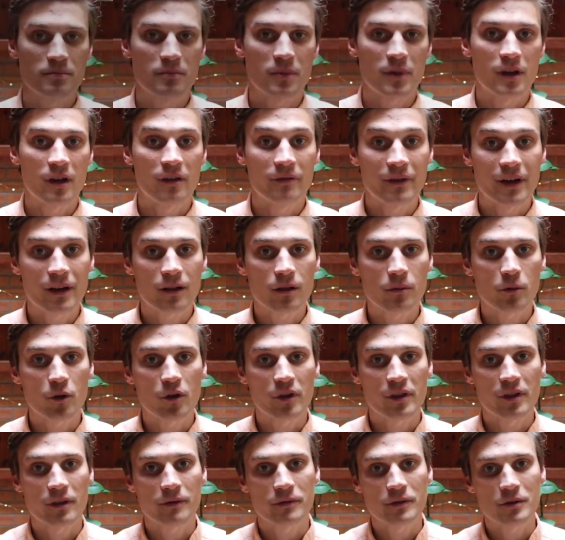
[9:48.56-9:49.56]
be
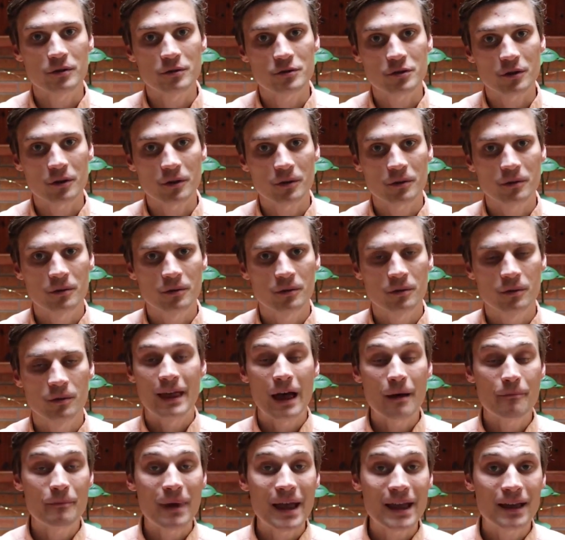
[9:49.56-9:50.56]
available in the future?
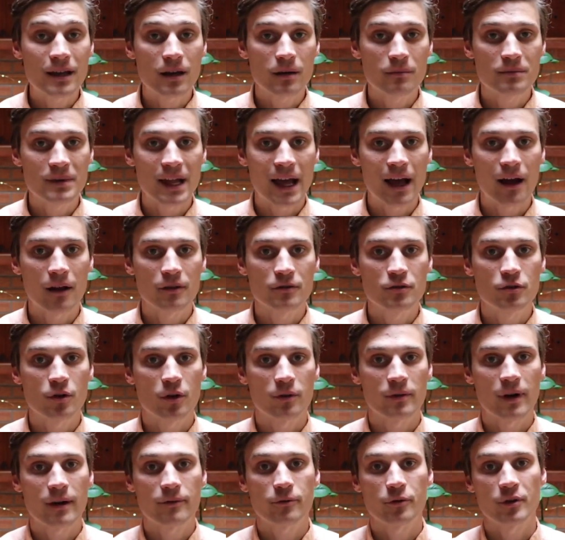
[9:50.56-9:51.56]
That may come down
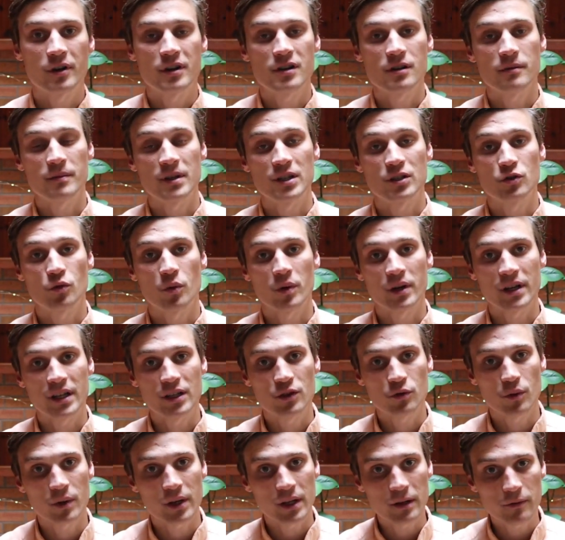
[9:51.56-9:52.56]
to a referendum in
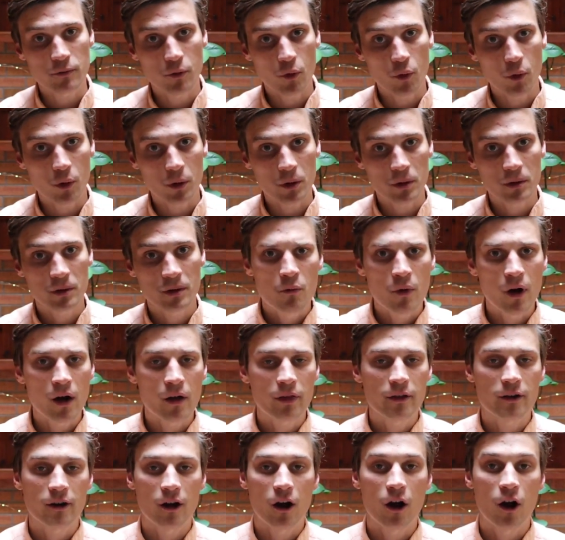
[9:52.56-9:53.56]
2024.
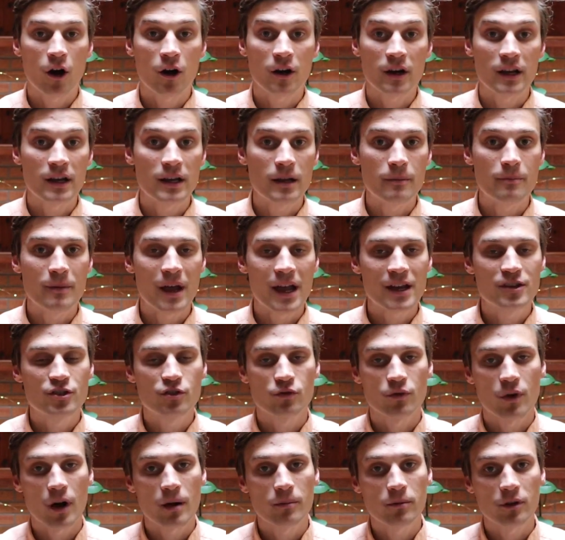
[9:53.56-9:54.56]
While there aren't any
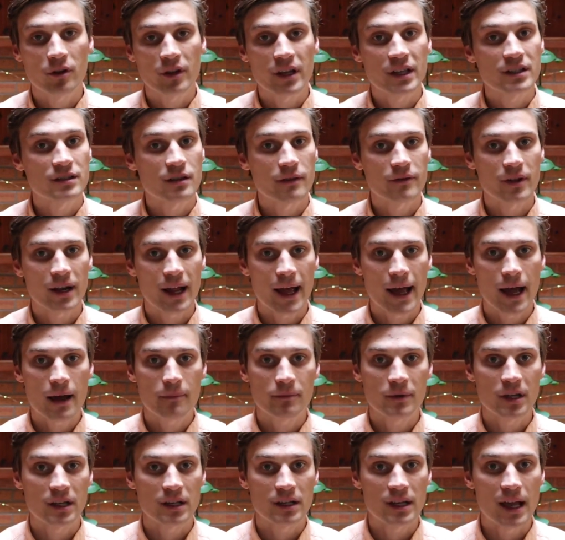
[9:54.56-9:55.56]
major rumblings of it
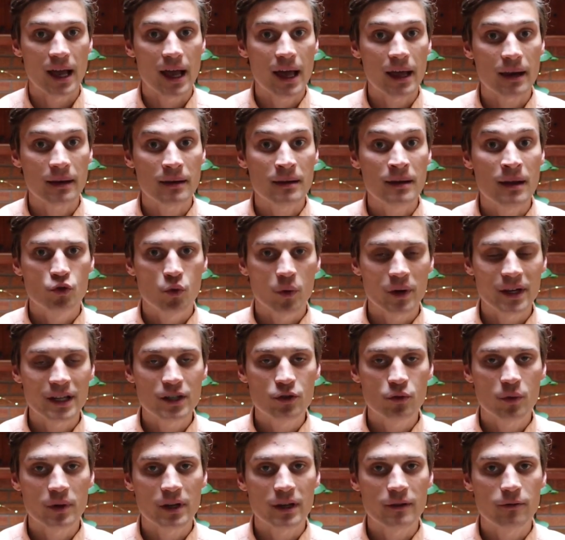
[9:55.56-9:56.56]
happening yet,
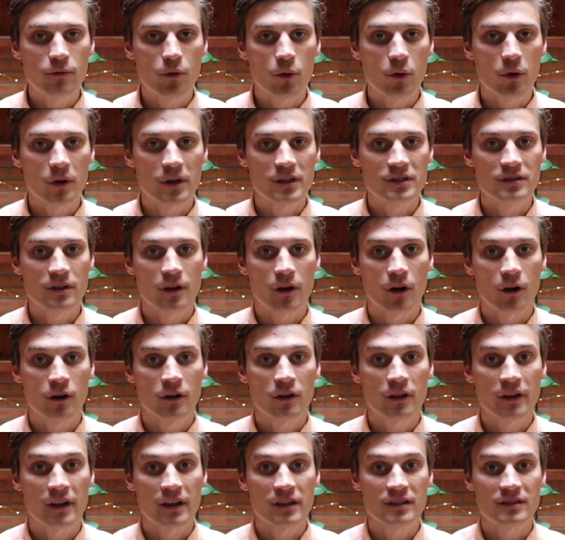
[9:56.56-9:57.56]
2024 is the
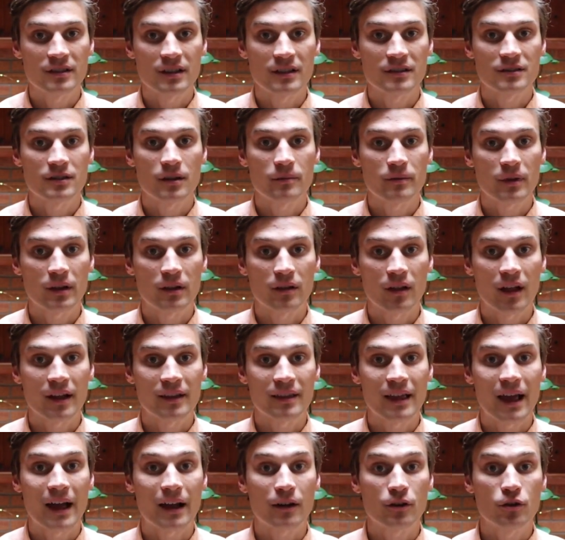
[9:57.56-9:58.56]
earliest that something
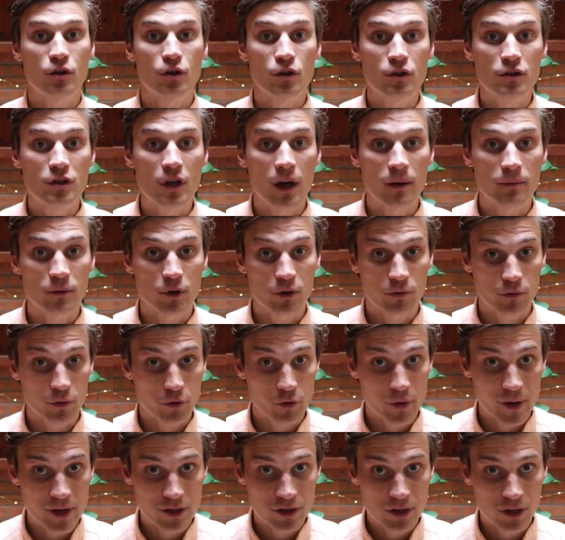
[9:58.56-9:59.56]
like that could come to
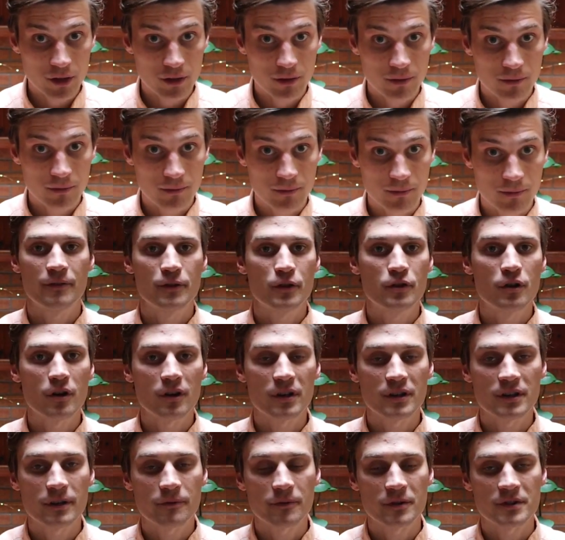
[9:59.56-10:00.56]
fruition. If you
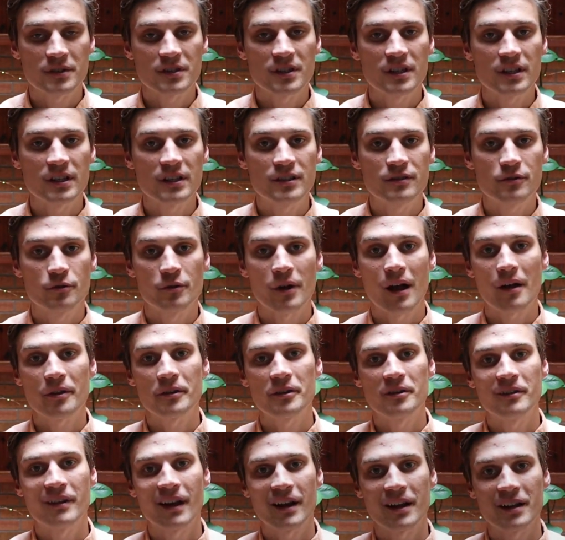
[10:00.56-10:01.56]
go to different cities
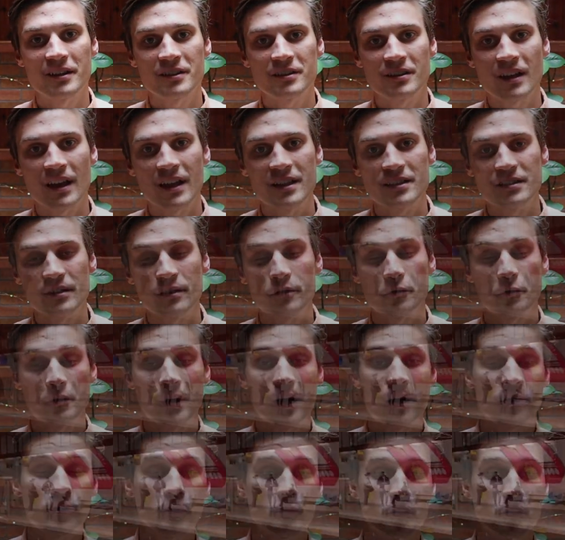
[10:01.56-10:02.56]
throughout the United States and throughout